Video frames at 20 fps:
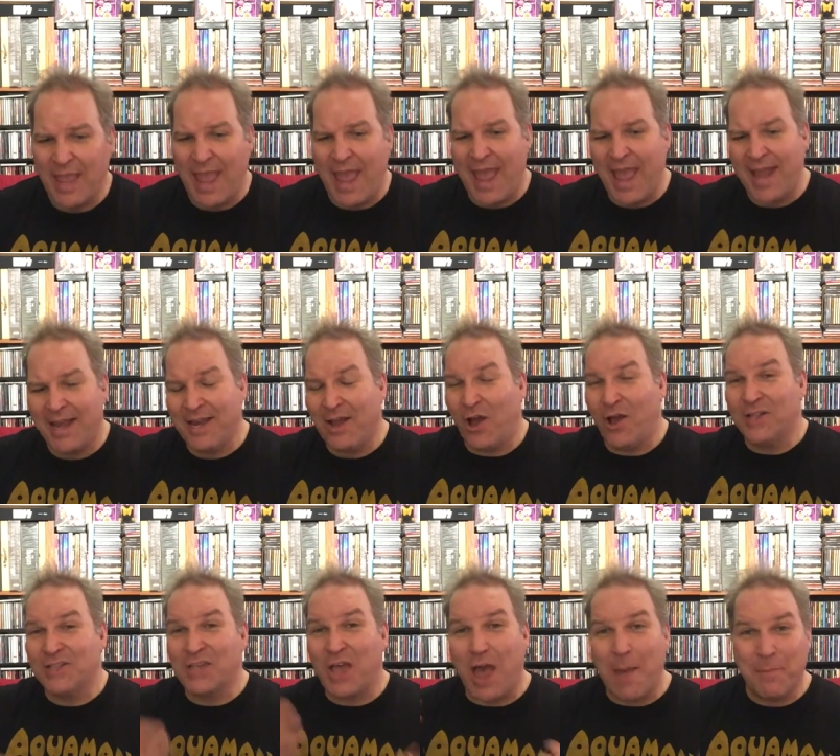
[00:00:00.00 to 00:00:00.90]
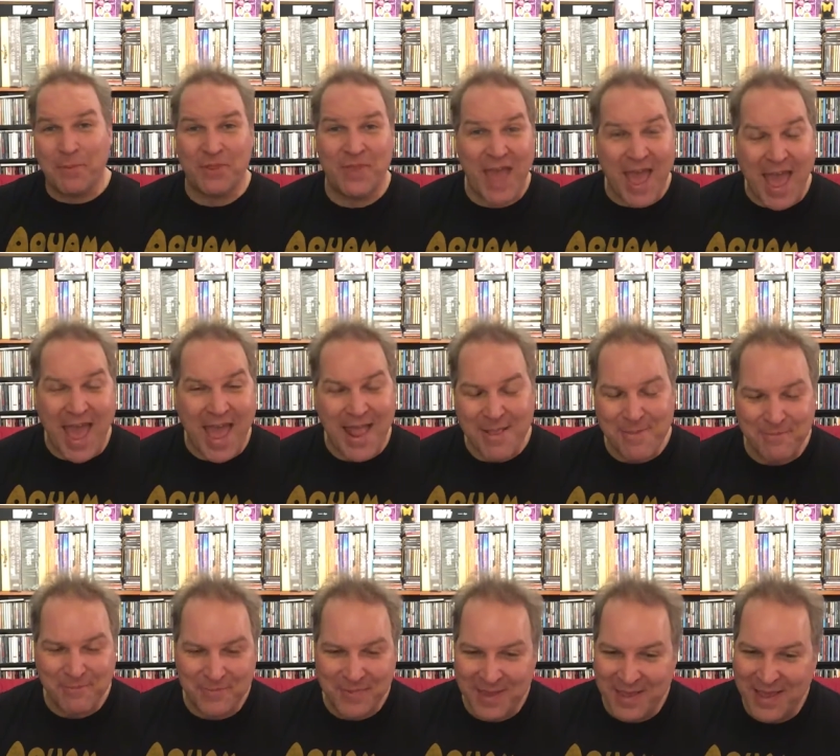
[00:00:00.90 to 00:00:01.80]
And on top of that,
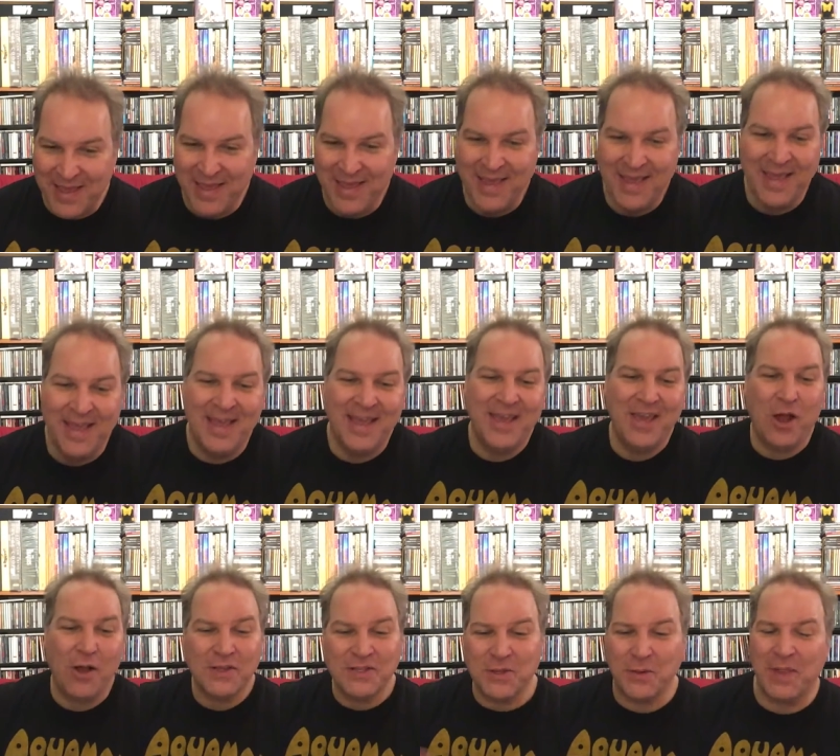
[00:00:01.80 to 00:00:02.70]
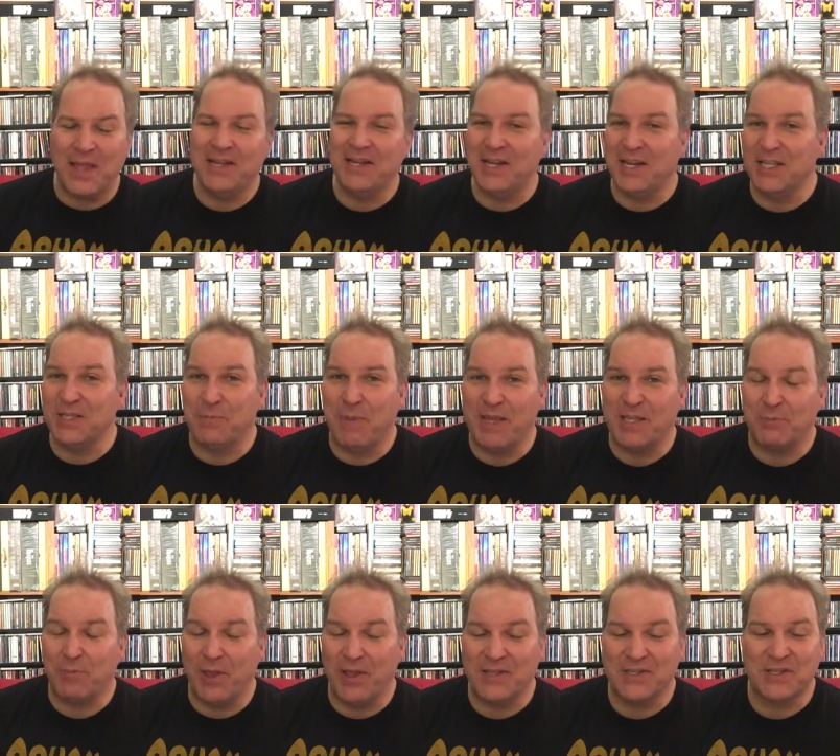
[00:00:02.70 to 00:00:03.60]
he also lended his bass
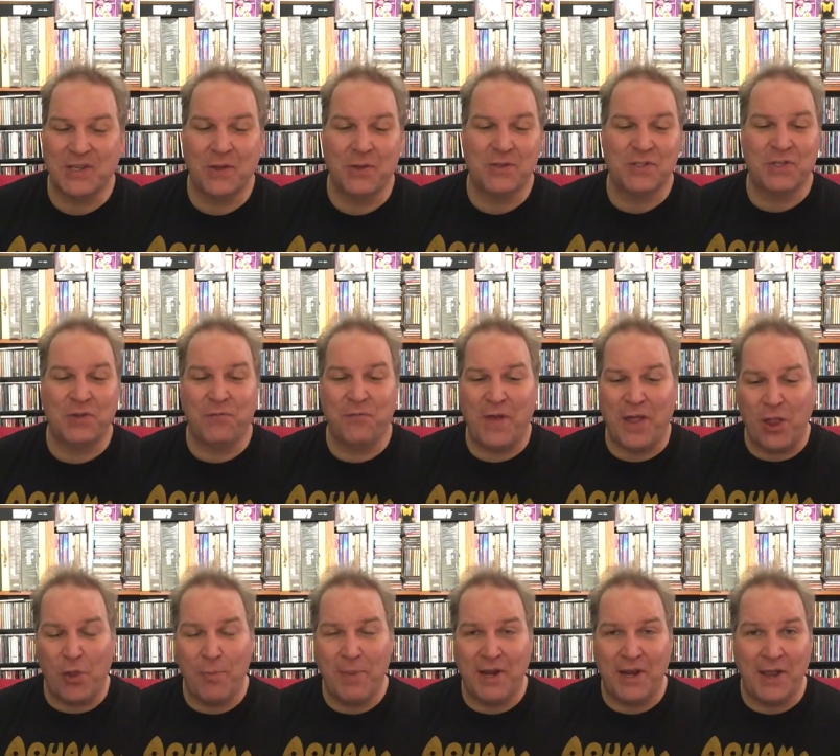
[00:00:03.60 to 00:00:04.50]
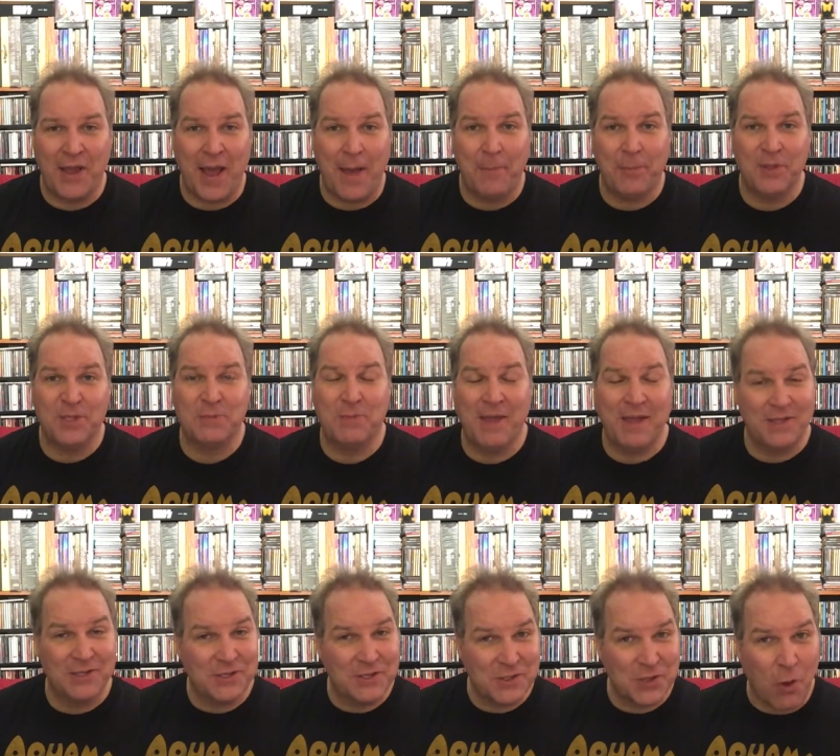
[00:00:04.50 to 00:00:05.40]
playing skills to fellow Minneapolis
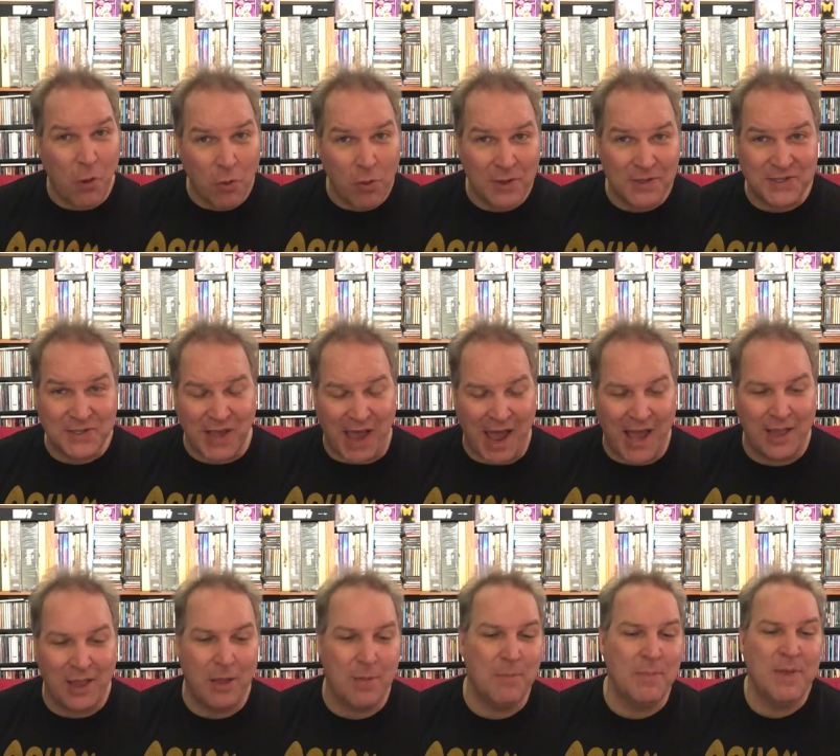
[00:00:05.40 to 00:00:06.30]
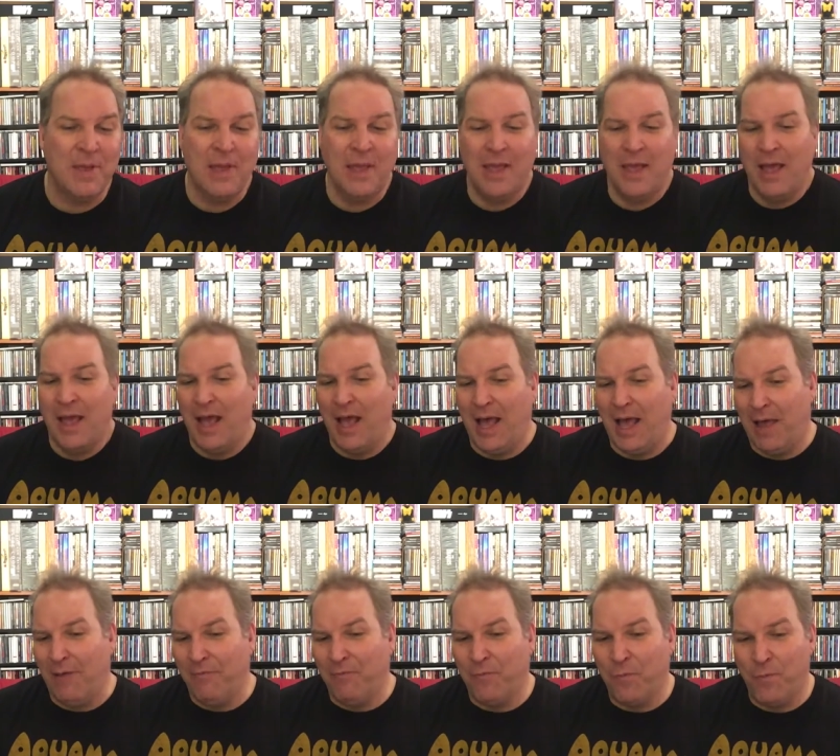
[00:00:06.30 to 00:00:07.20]
band Soul Asylum.
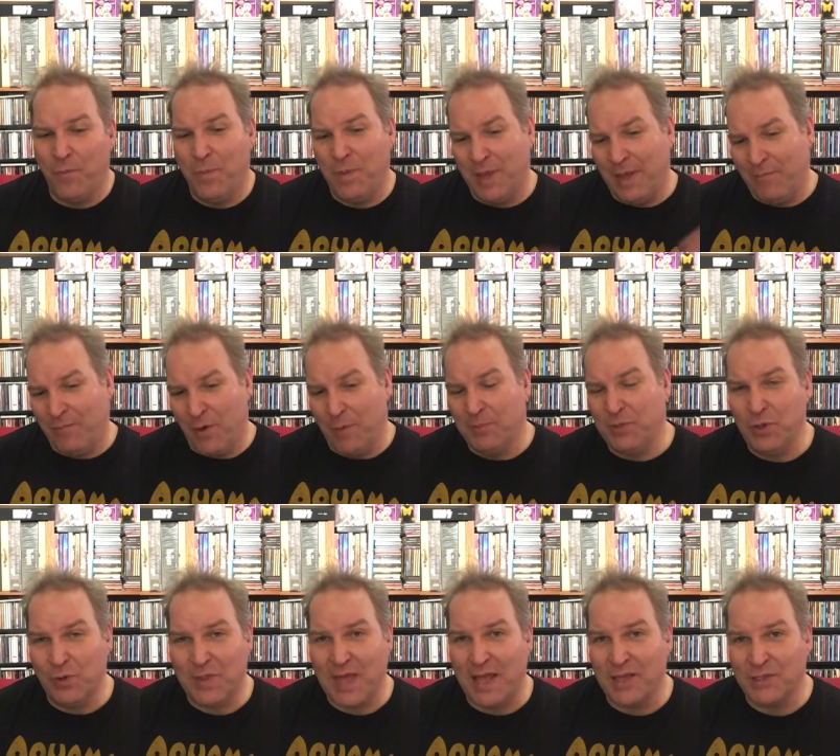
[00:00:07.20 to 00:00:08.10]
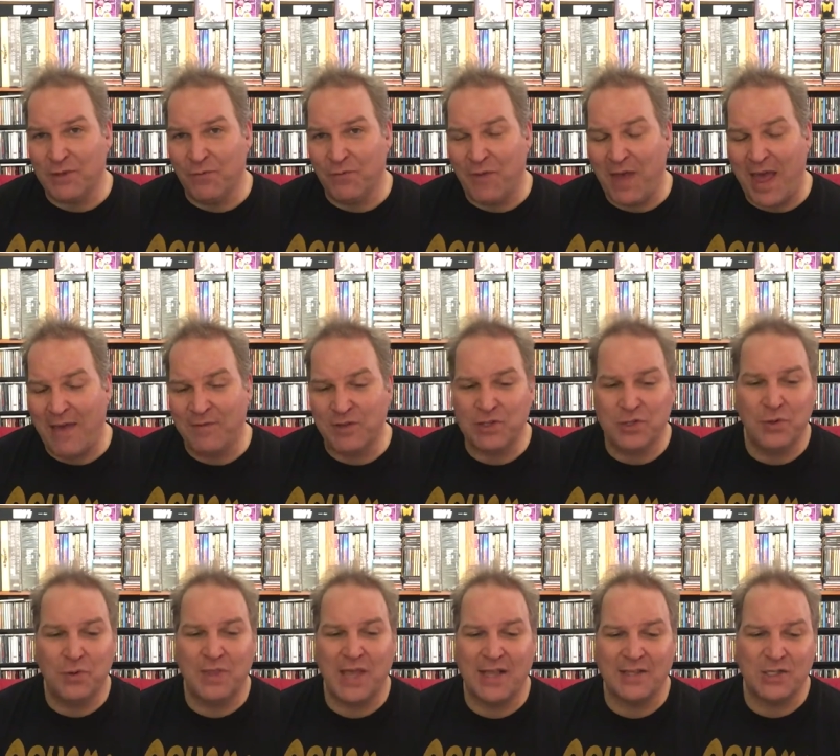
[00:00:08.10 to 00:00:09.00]
Uh, from 2005 to
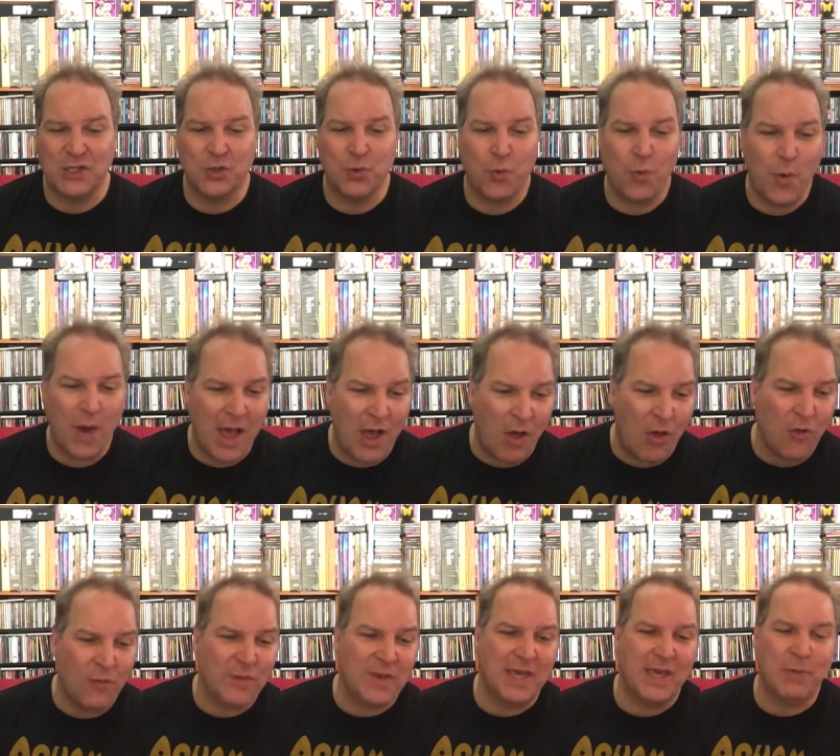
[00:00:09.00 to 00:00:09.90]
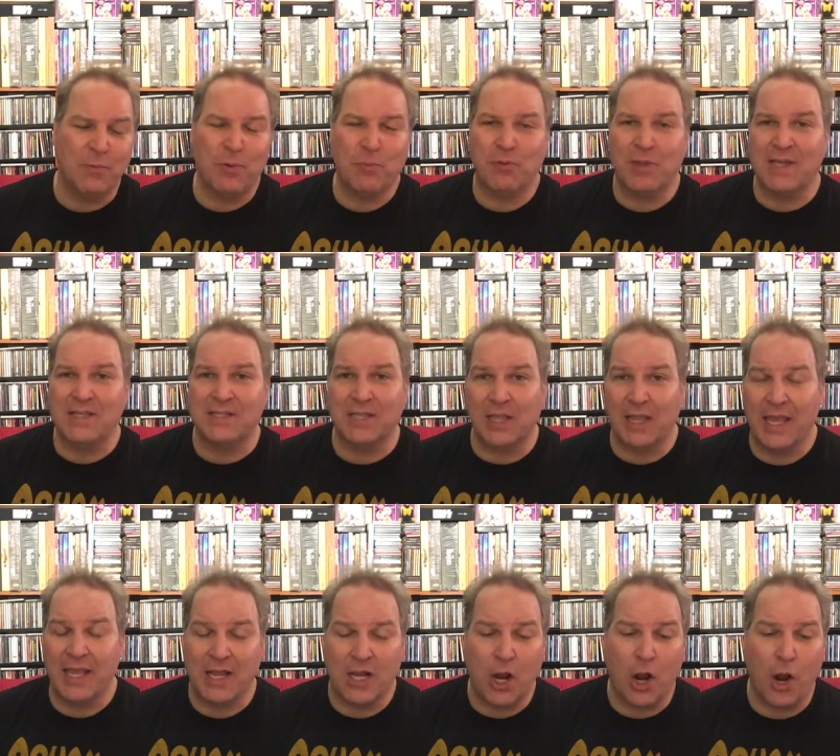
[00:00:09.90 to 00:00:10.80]
2012, he replaced the
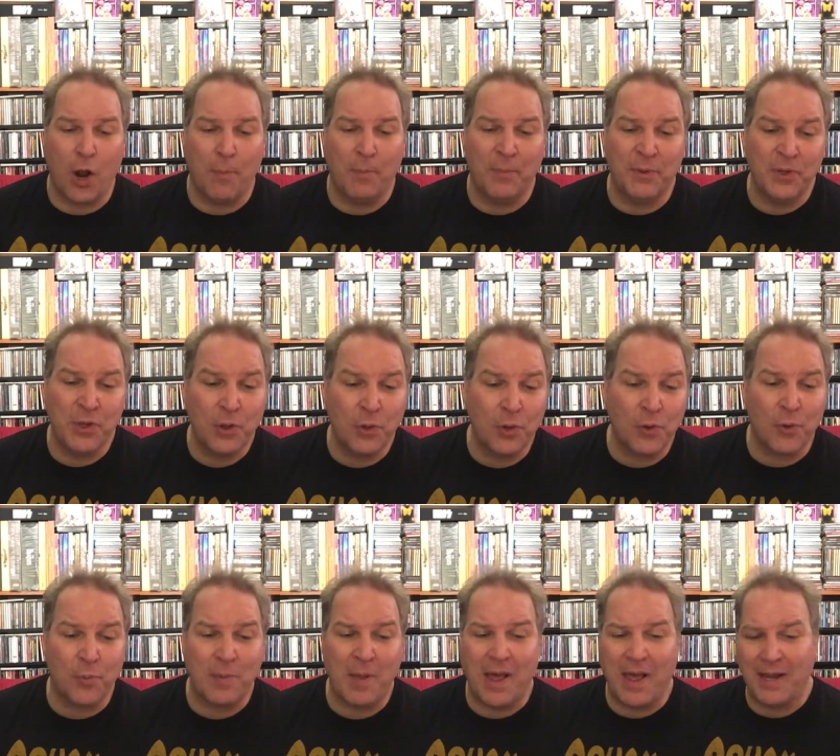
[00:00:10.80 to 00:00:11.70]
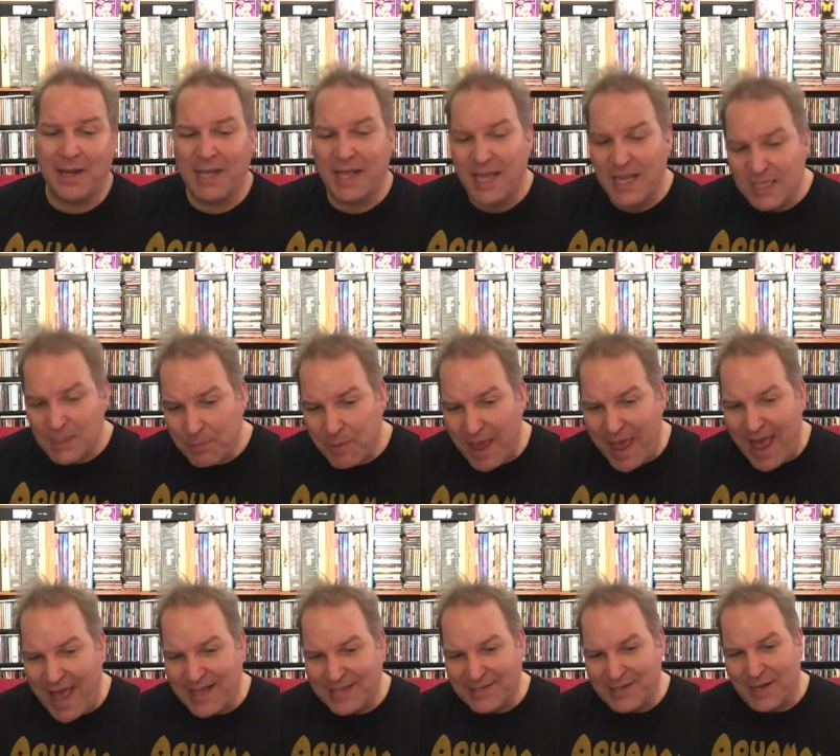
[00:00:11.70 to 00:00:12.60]
late Karl Mueller upon his
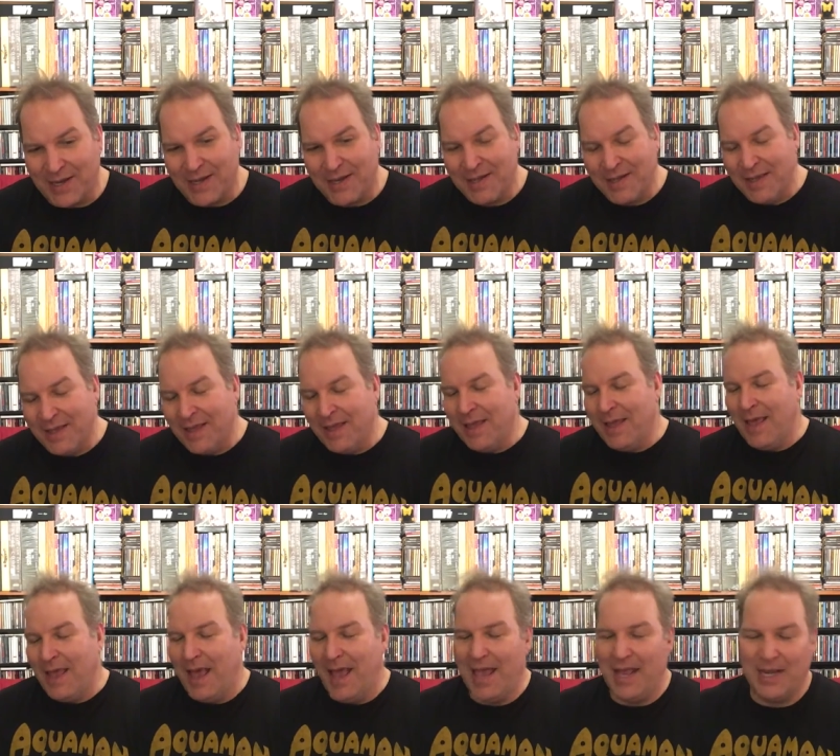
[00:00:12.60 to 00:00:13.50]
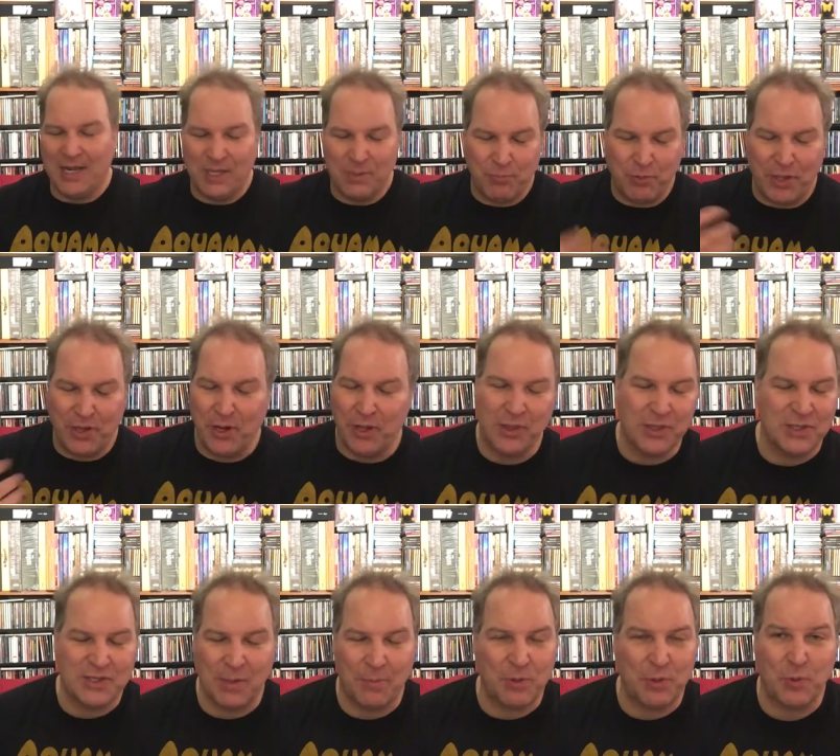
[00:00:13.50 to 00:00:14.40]
passing, and he played on the
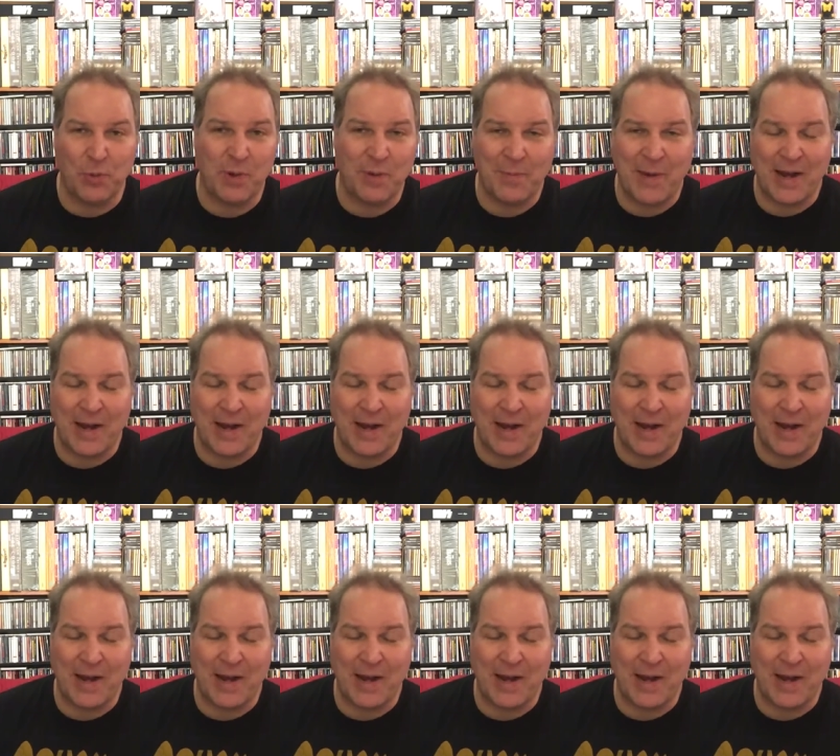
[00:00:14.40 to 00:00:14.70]
subsequent